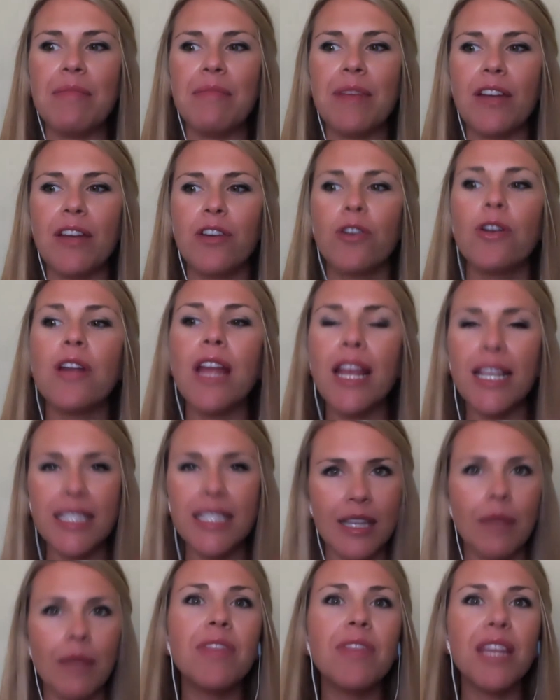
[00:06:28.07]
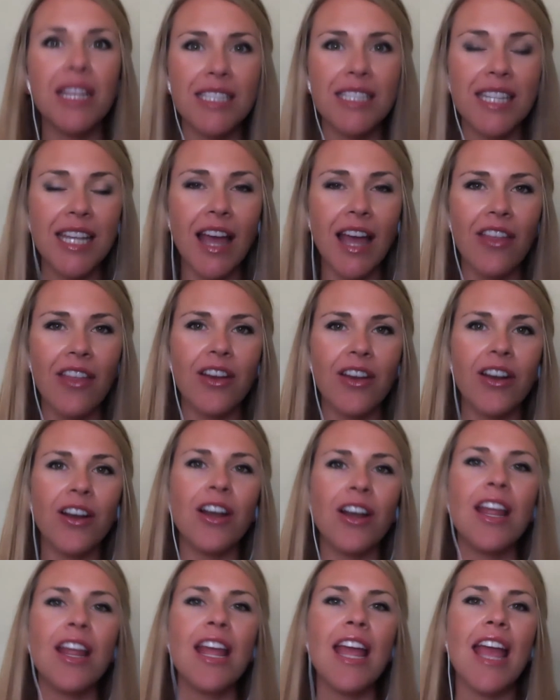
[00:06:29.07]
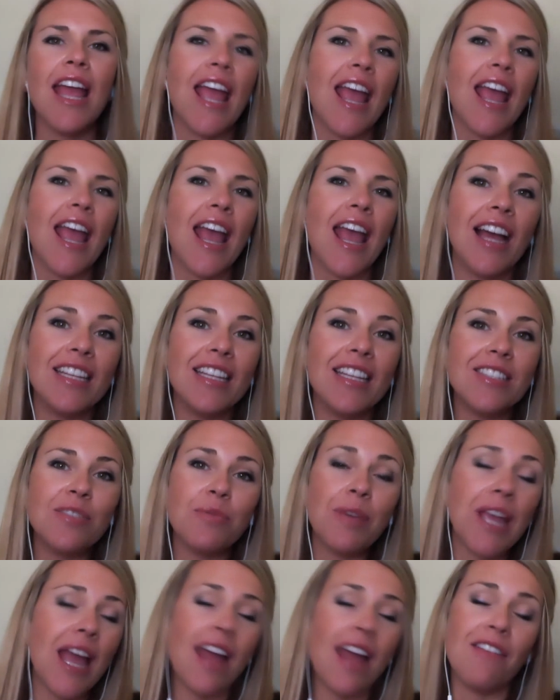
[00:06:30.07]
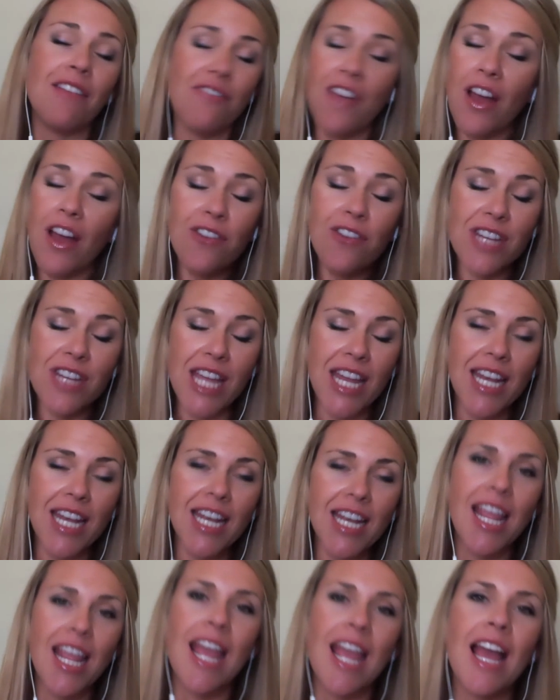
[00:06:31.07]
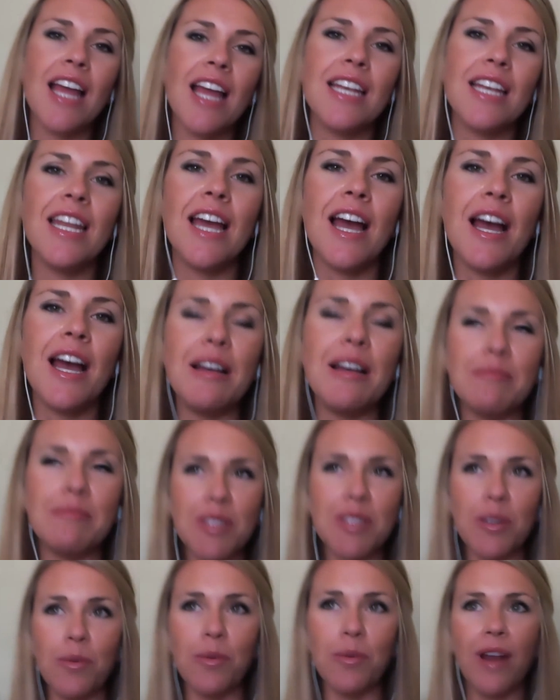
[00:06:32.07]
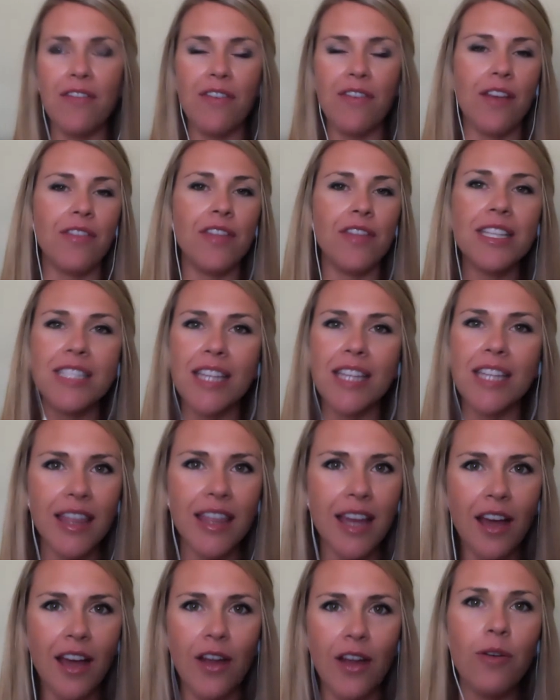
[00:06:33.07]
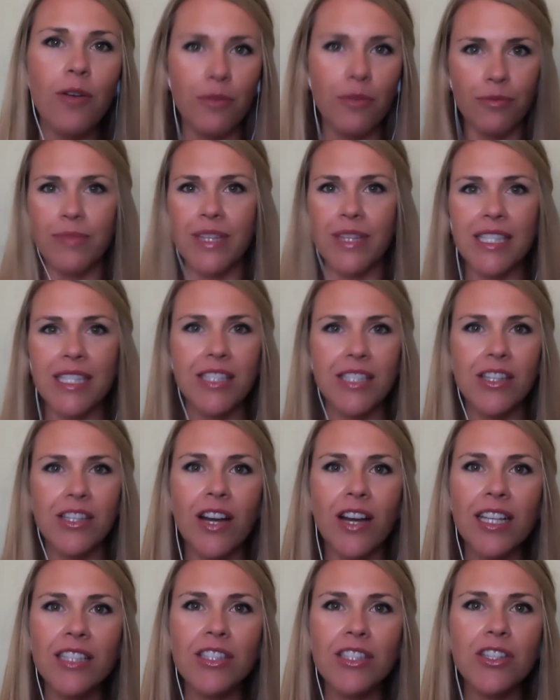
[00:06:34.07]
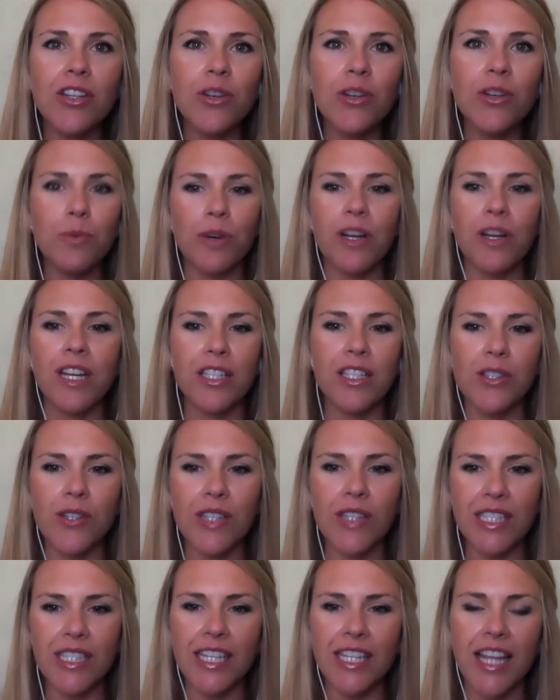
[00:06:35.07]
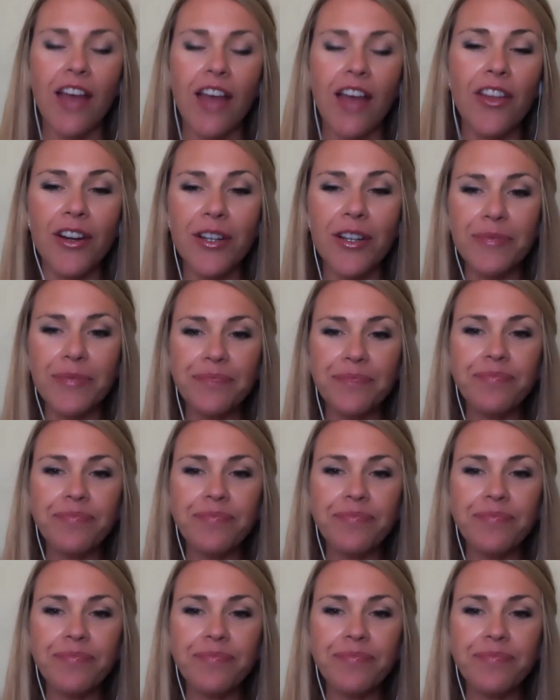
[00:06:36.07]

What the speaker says: create something together, and we hadn't found it. And so when I found this, I thought, oh, this is our answer. We're going to do this together.